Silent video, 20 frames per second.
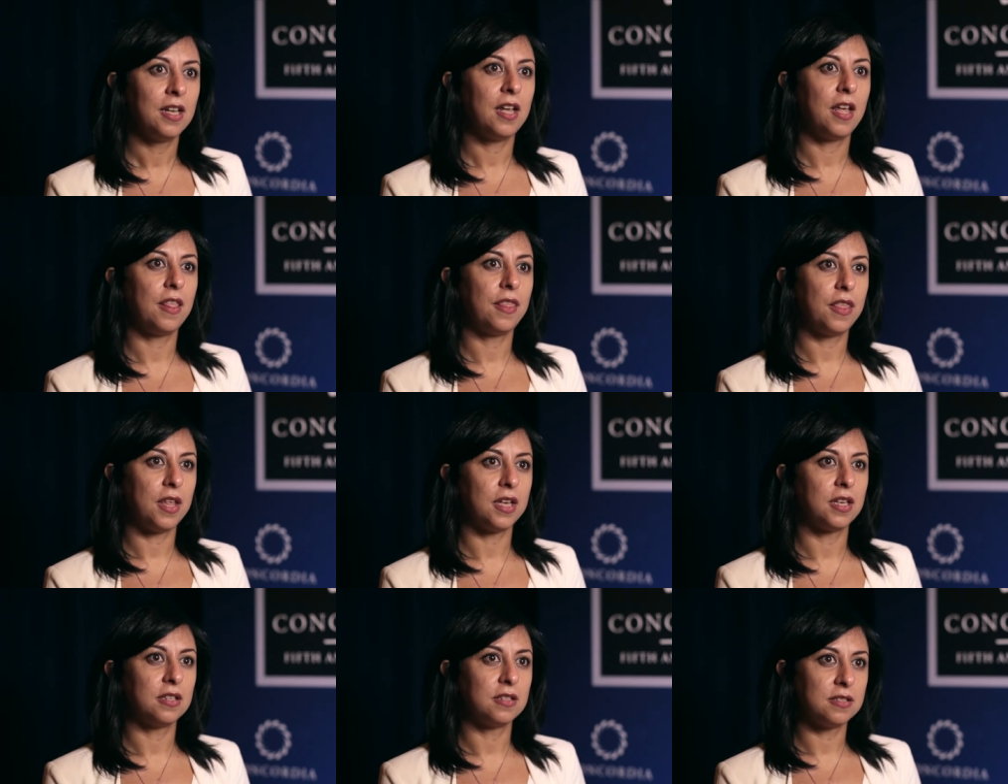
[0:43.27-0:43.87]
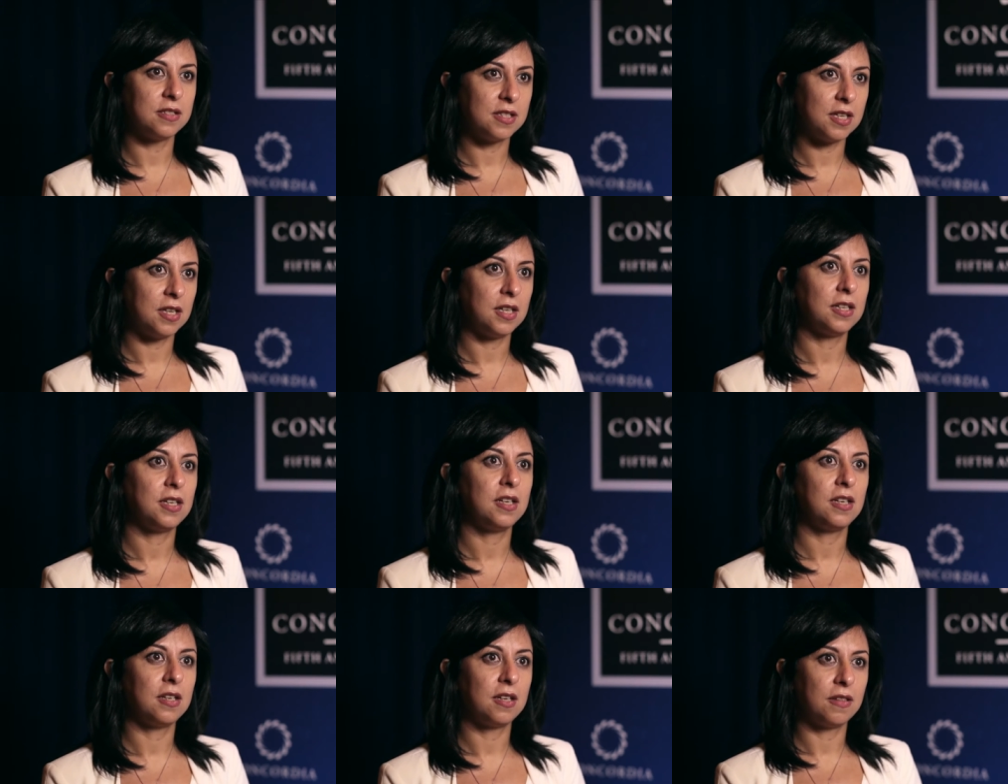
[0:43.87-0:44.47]
and then
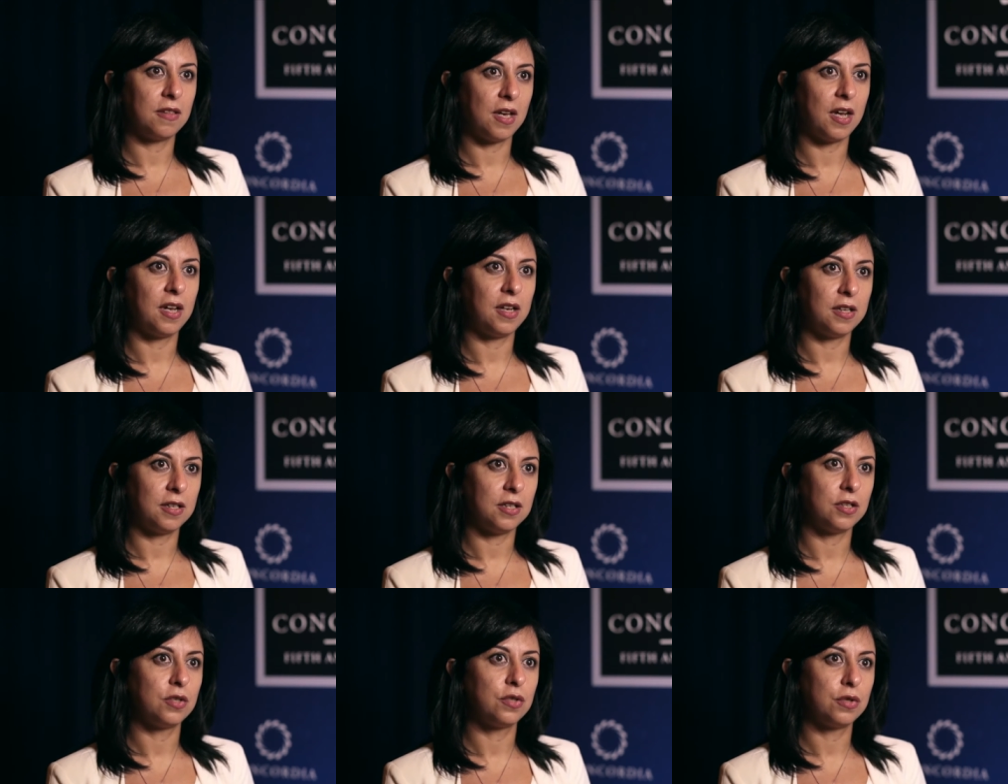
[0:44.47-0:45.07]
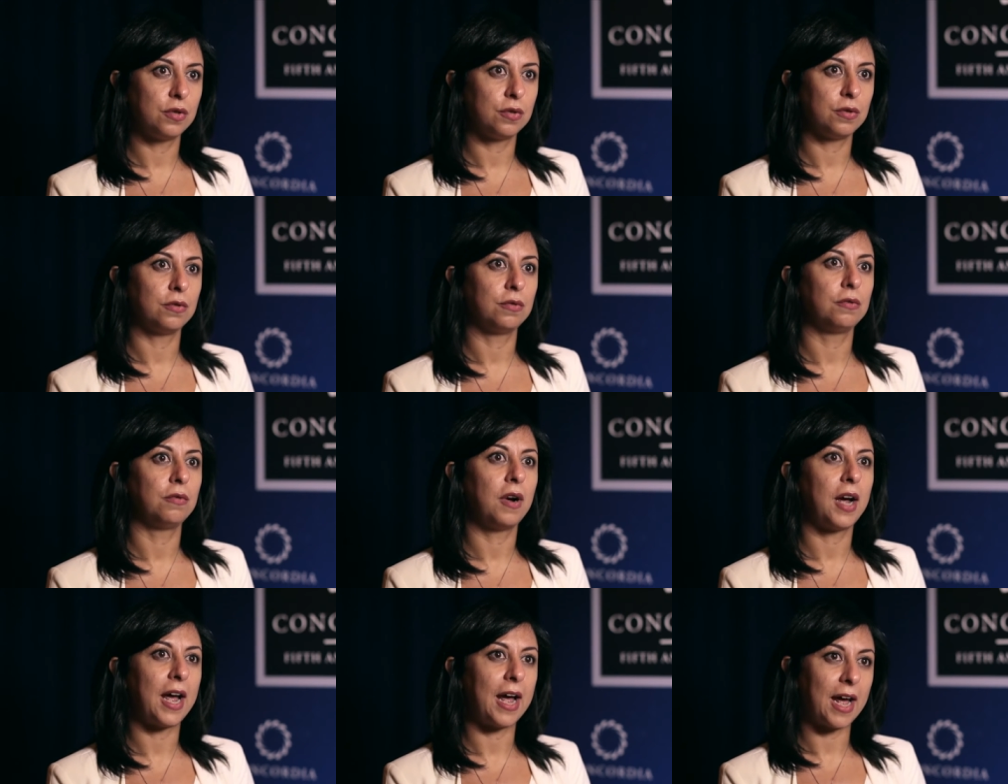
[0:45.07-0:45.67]
taking that into
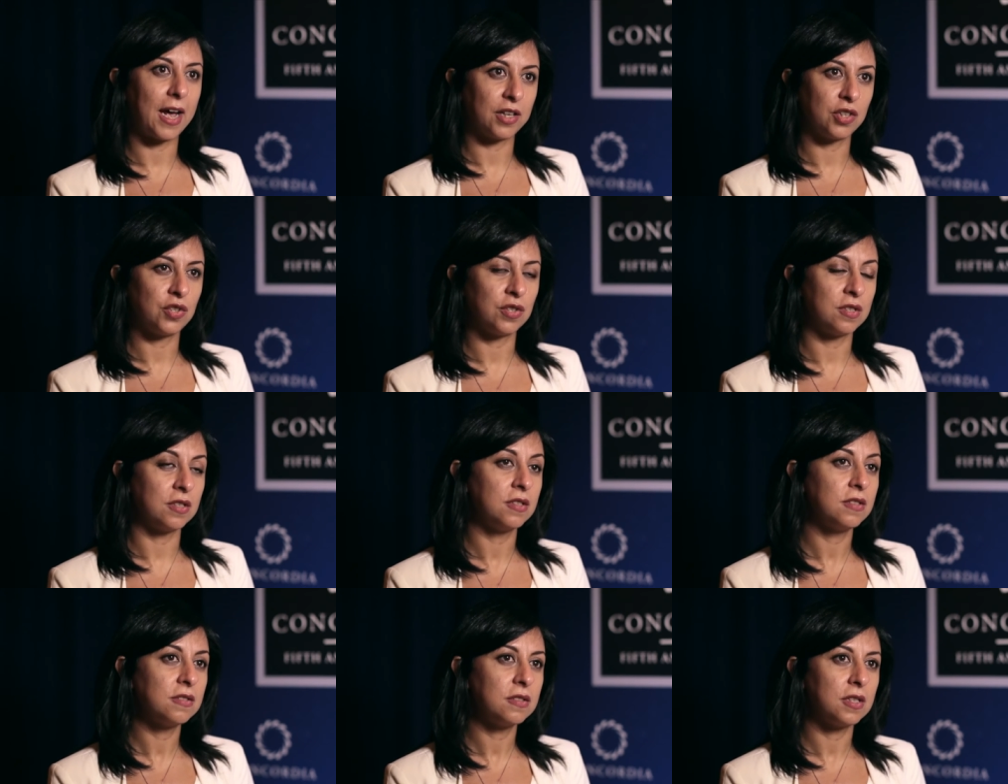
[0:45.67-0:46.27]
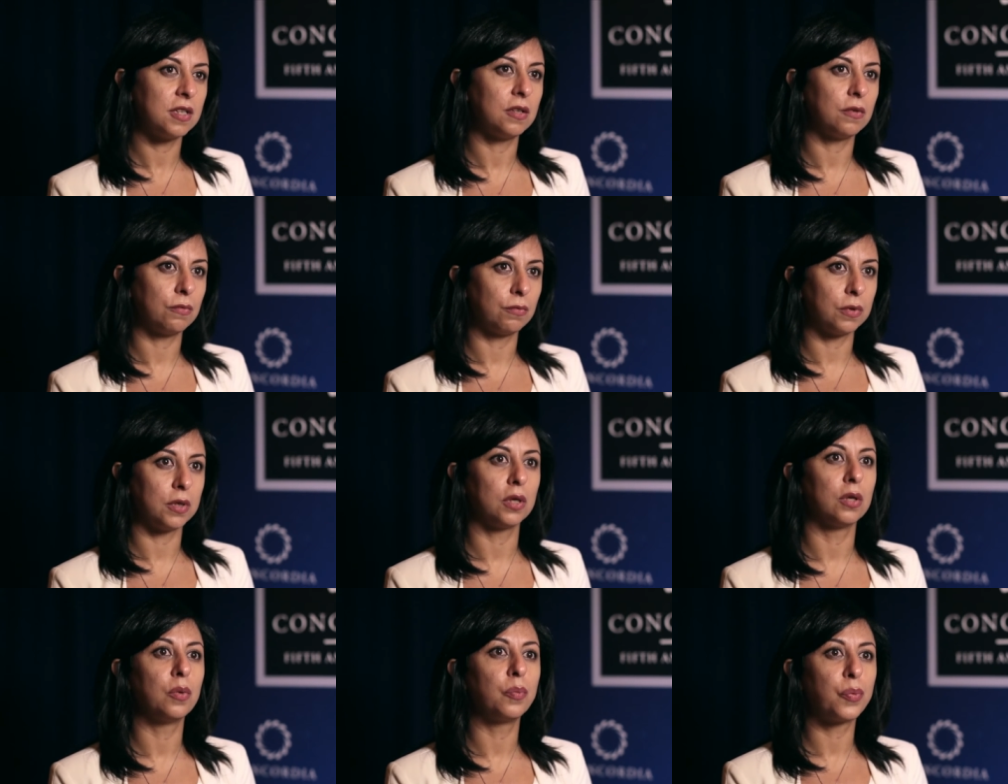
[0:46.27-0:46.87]
actions and
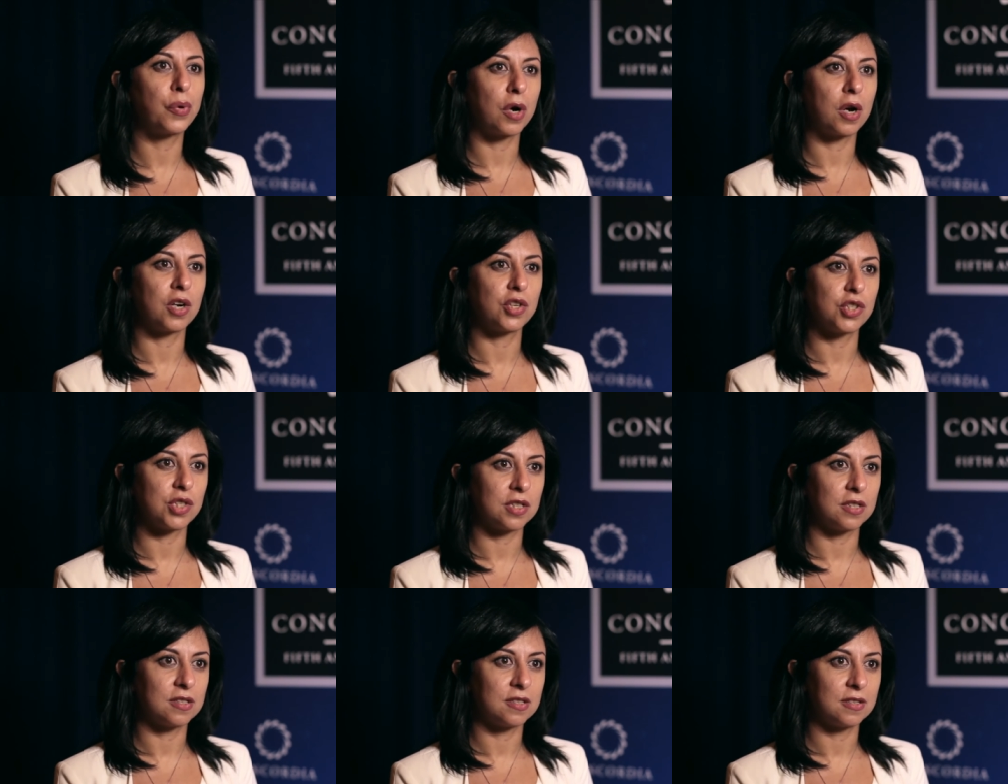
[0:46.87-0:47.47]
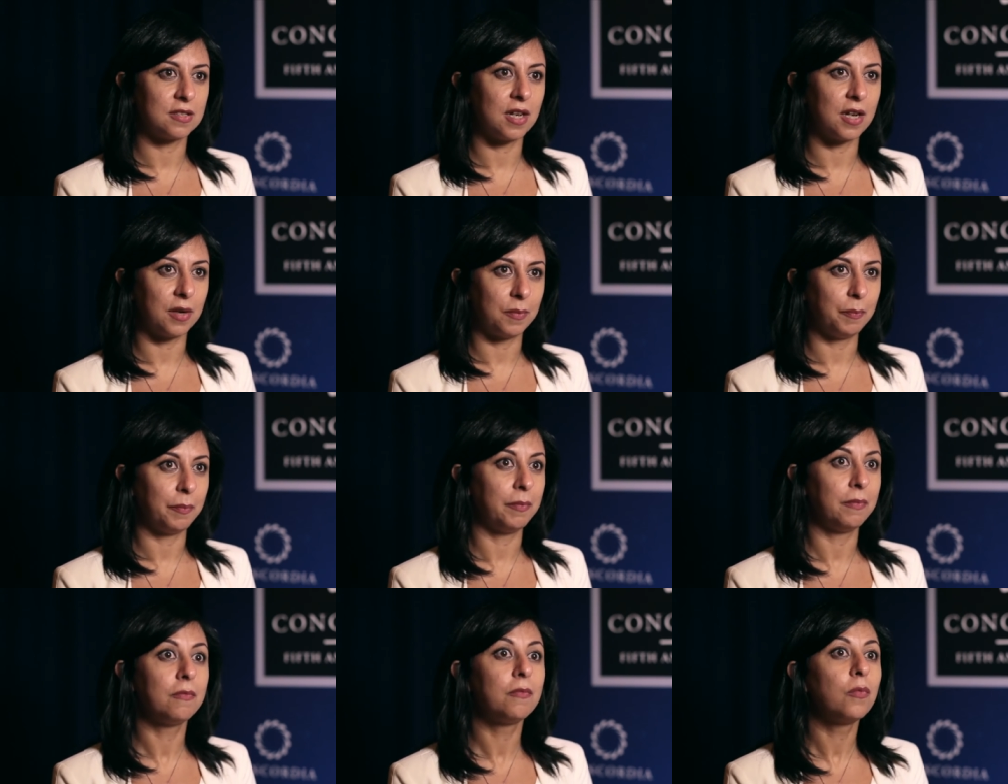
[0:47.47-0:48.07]
real projects that
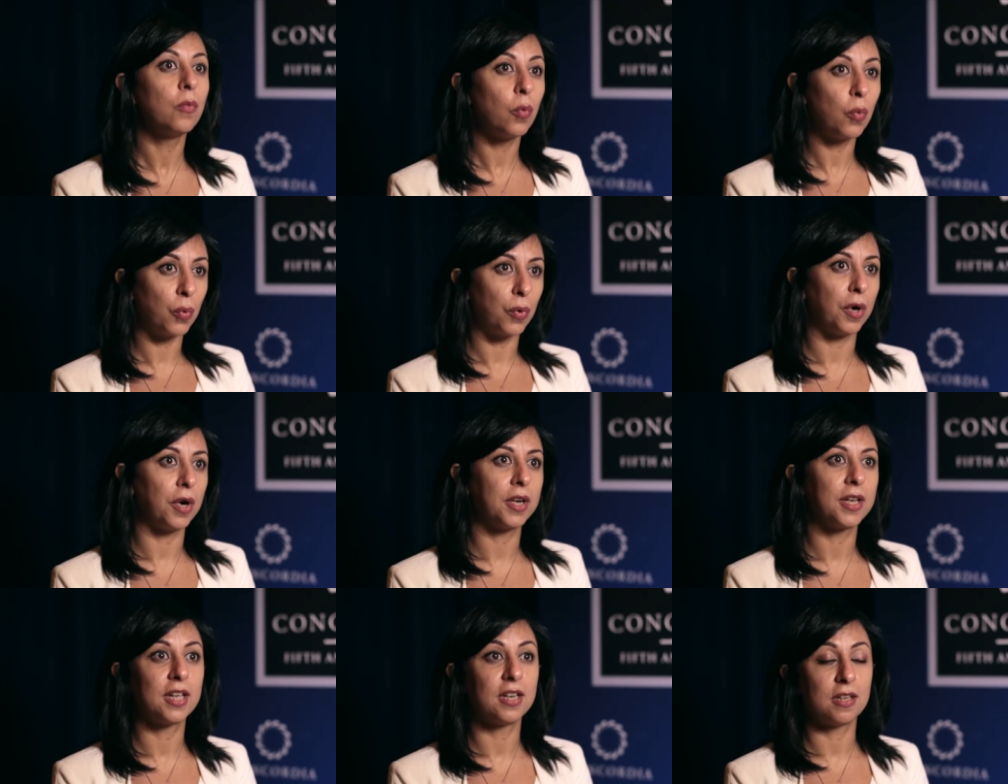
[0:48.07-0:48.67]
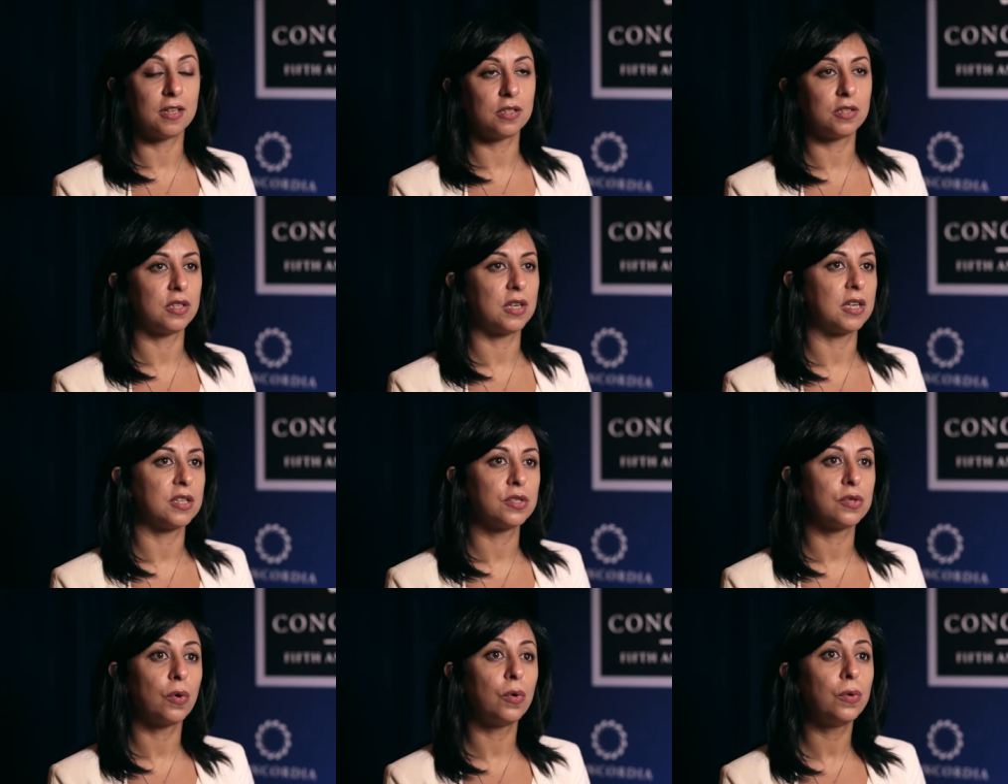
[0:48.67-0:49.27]
work and address